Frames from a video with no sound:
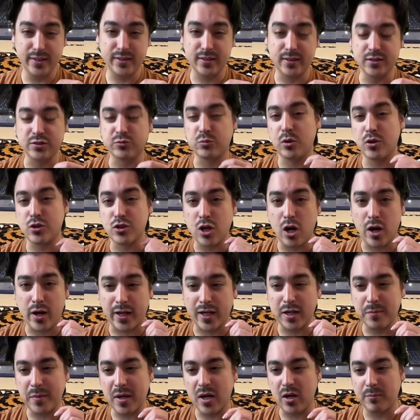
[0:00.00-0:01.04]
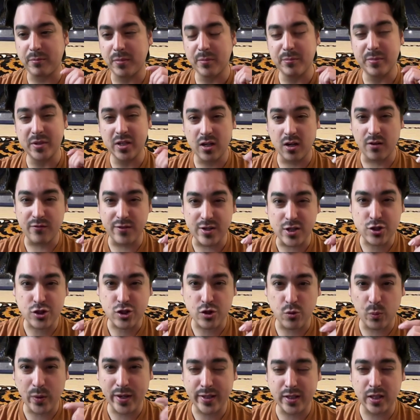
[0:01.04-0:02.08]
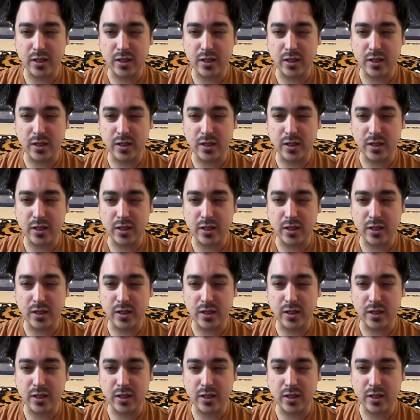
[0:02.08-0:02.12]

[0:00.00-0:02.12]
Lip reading: Because we were talking about Biberovic a week